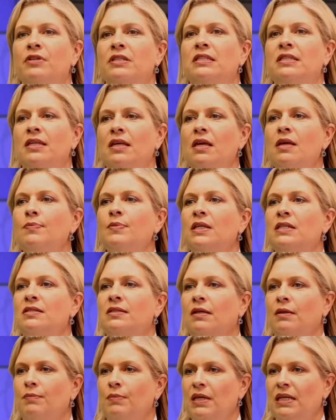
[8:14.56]
a team that's
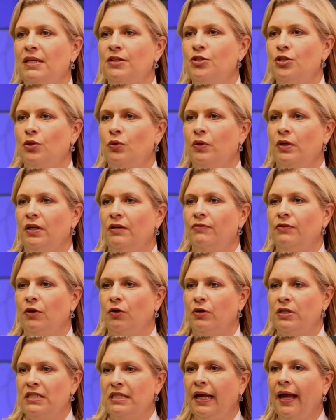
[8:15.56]
committed to it, if
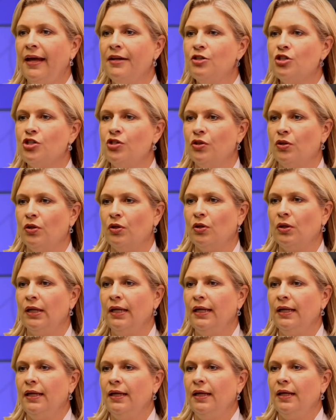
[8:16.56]
they're intentional
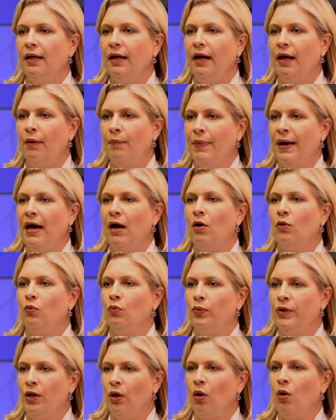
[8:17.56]
about
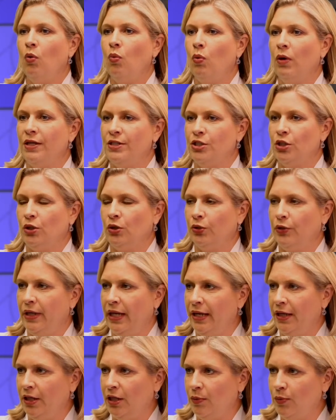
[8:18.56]
we all want to learn
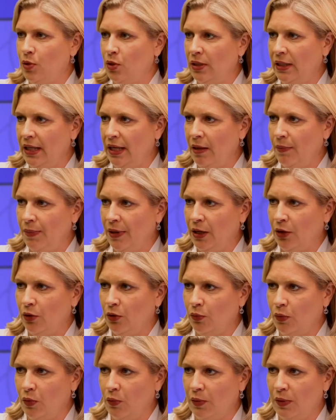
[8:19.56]
how to communicate better
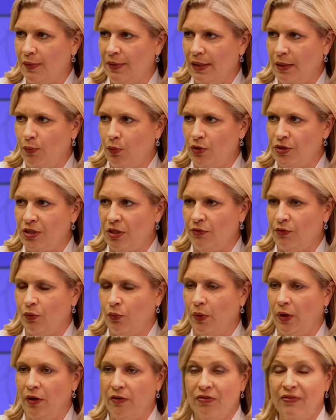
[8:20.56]
and we want to become more
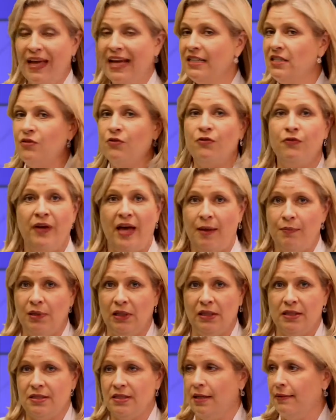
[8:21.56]
self-aware, that's
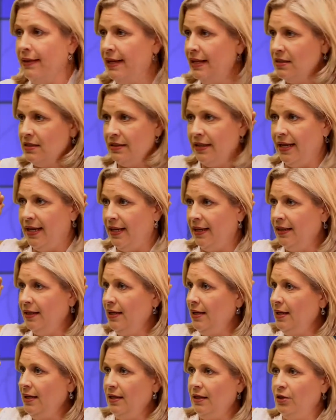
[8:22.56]
fabulous, and that's like
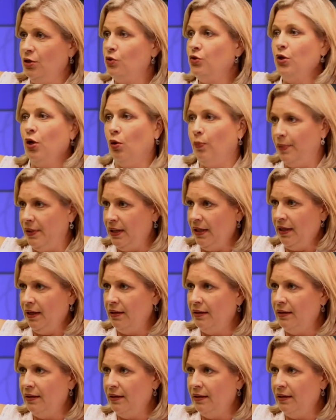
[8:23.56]
utopia.